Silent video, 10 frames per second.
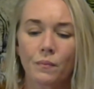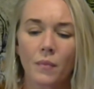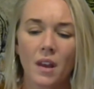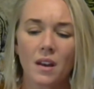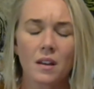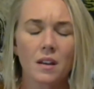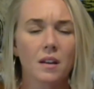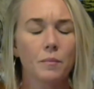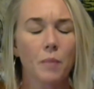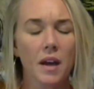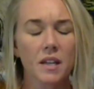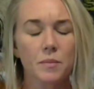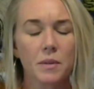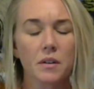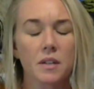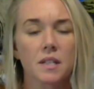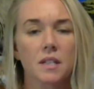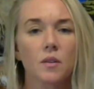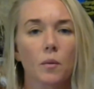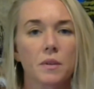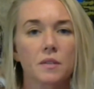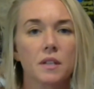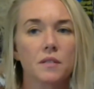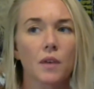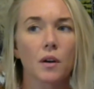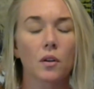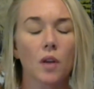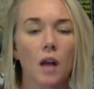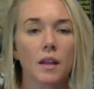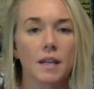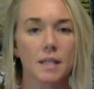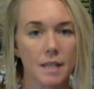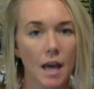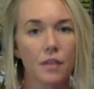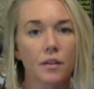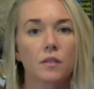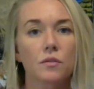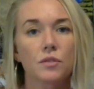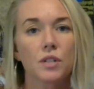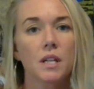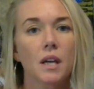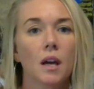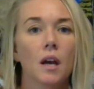in my experience, it's felt a lot like a death energy.